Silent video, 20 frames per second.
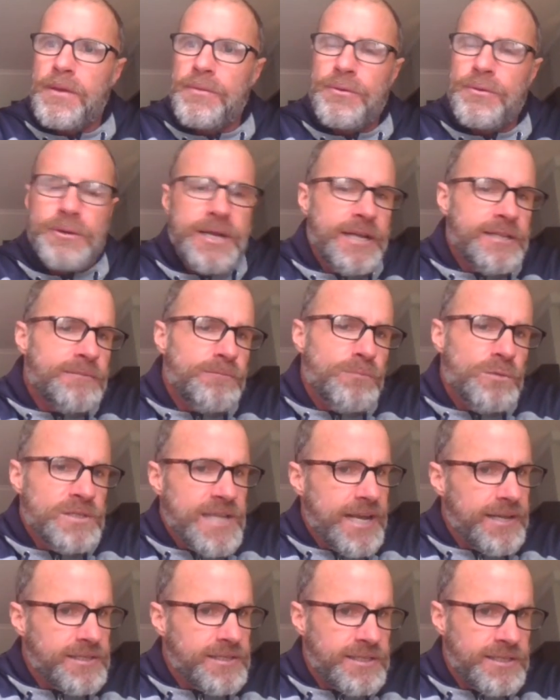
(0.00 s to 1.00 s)
I thought Ed
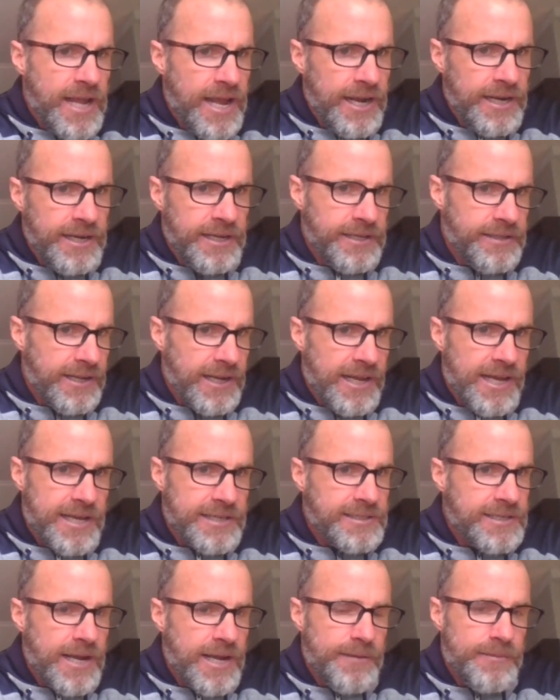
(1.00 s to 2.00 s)
was outstanding in the
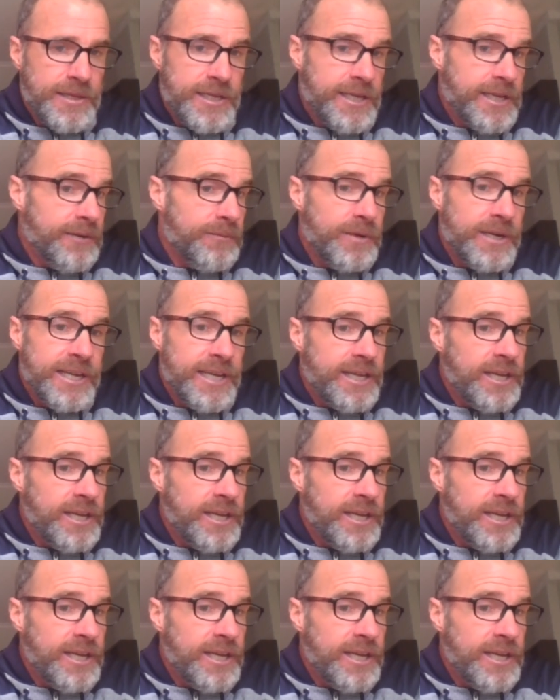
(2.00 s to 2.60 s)
last game of the year when